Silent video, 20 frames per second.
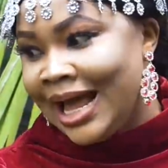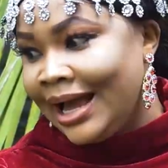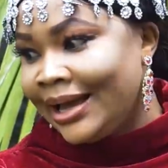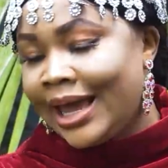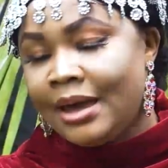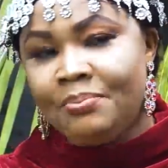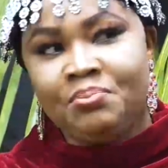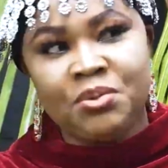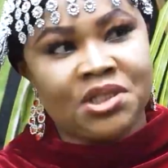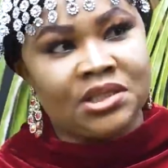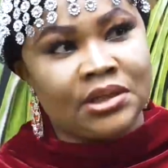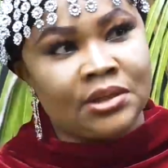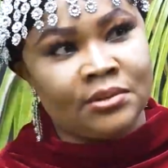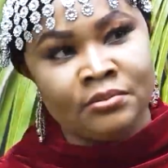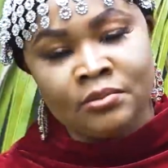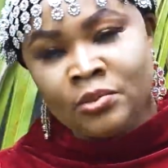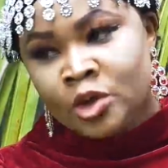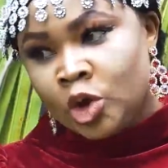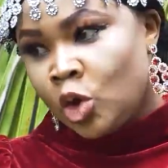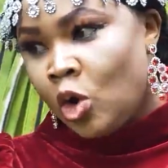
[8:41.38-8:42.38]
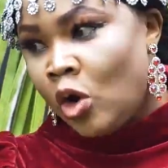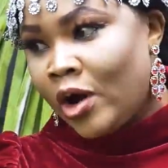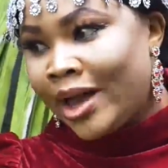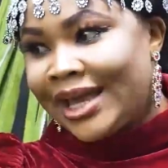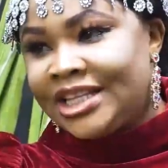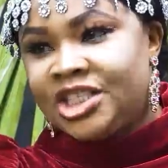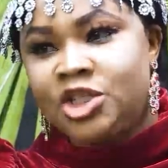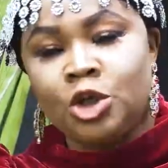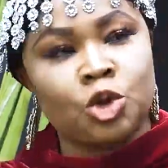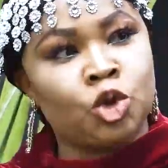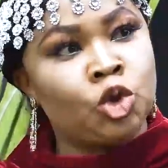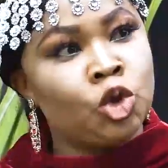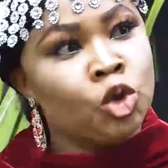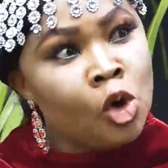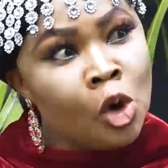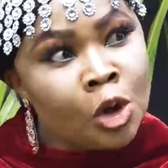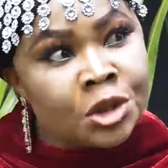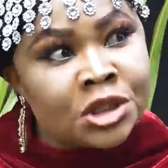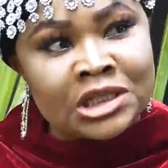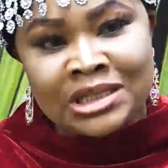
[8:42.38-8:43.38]
Now get busy. Ma'am. Go get your
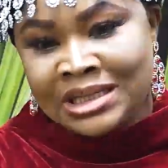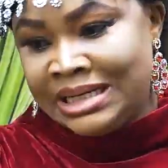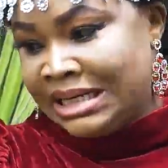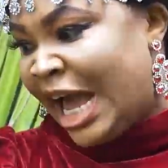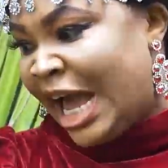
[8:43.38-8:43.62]
tools